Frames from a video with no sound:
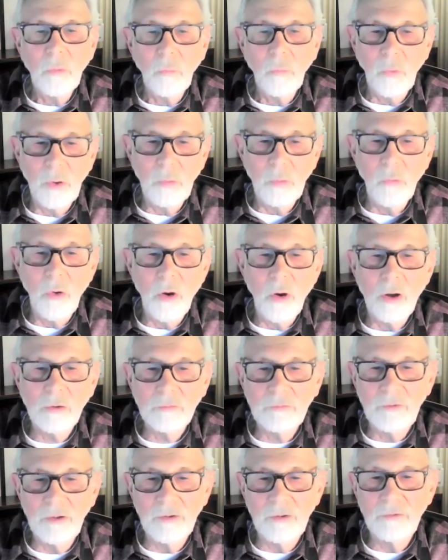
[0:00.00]
we
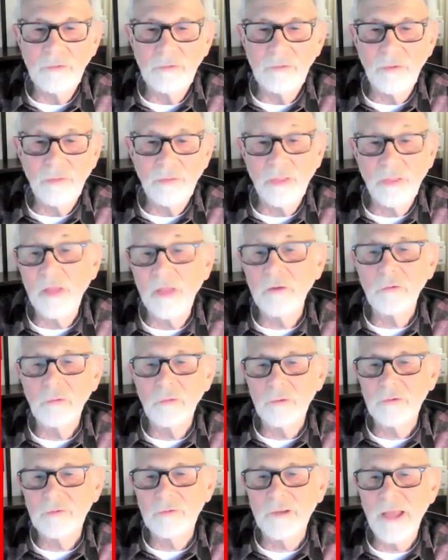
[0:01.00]
walked into
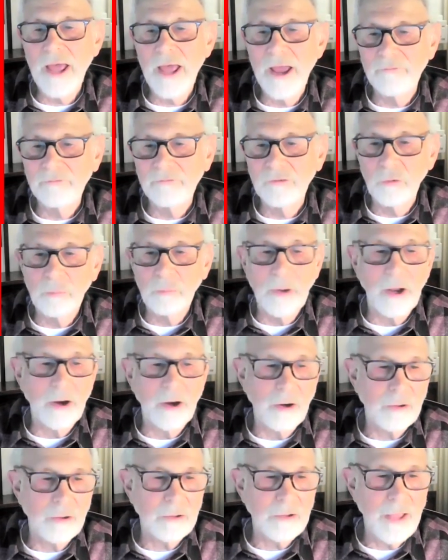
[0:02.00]
thunderous laughter by
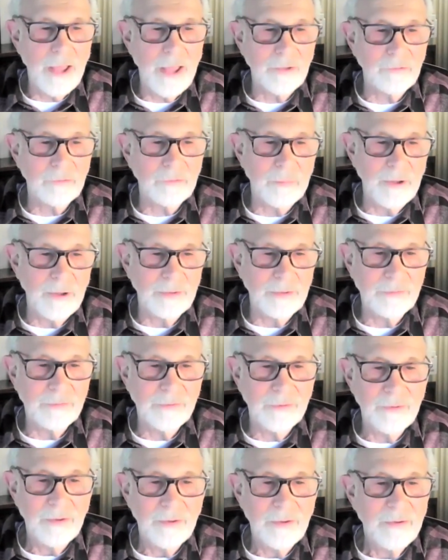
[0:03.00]
our classmates.